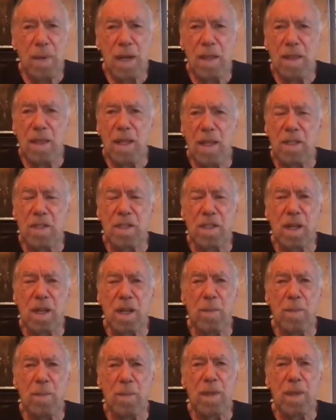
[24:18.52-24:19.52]
me that some
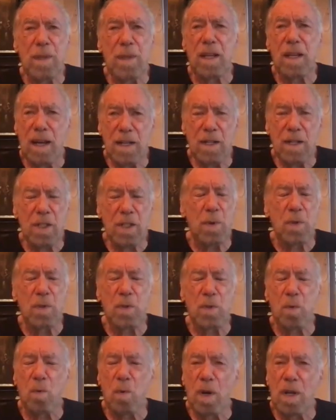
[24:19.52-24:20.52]
of the kindest,
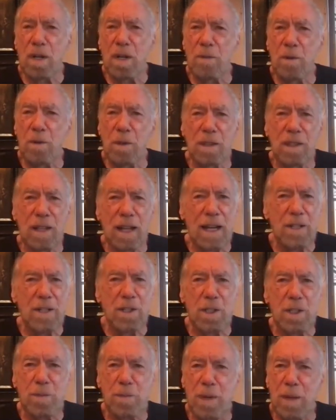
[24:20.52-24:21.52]
most wonderful,
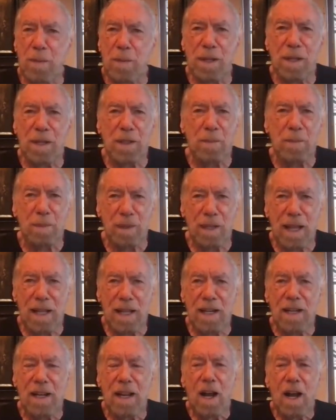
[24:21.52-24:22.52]
nicest people on the
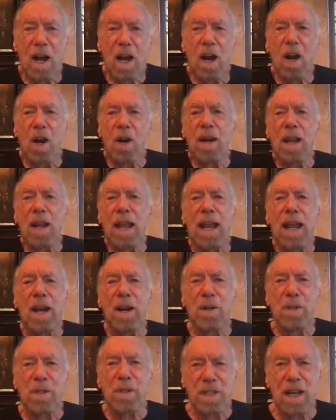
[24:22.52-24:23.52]
planet are
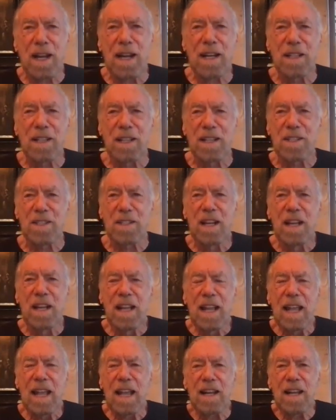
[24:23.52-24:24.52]
hairstylists.
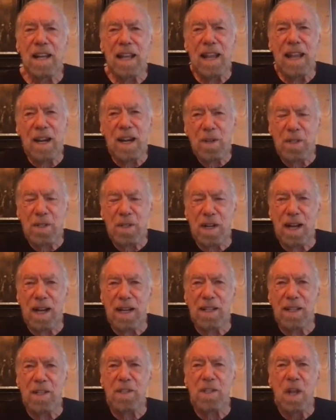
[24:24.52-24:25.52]
And a
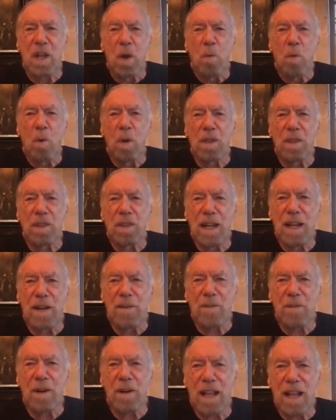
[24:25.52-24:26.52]
hairstylist will
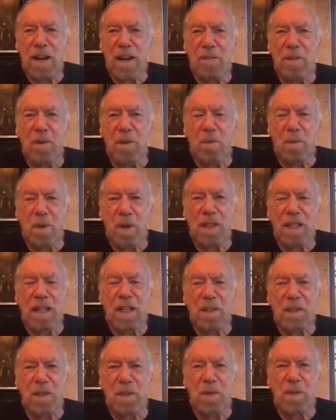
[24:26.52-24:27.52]
never, ever really
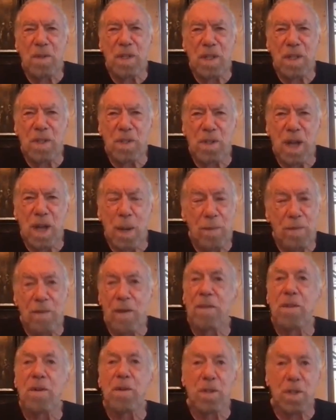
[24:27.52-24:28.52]
lose their job. In
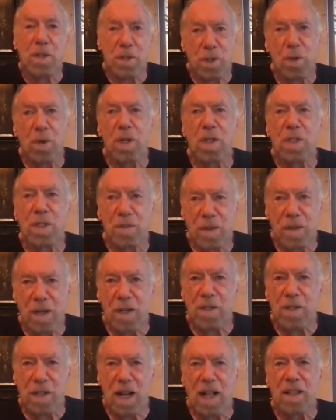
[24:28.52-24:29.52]
fact, there's a shortage of
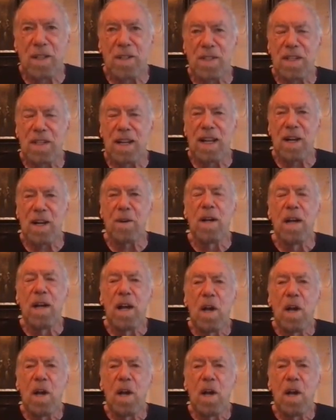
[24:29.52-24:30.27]
hairstylists now.